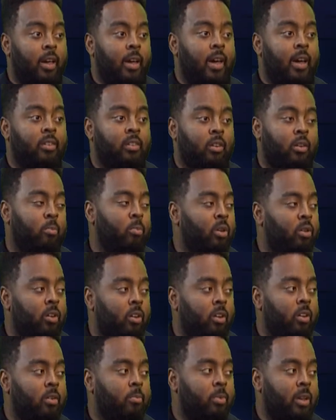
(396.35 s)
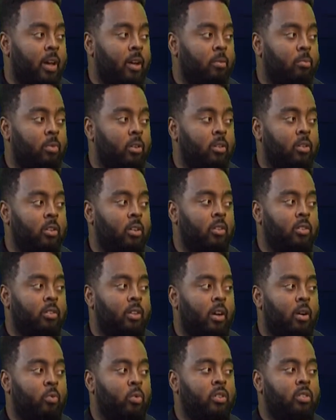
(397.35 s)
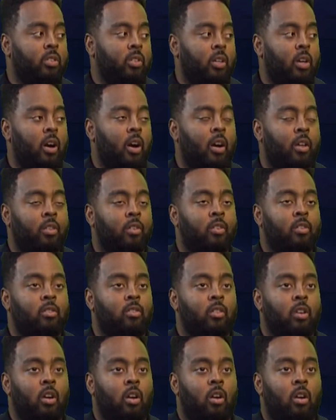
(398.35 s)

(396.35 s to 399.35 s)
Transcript: as a community of black men, is that we see others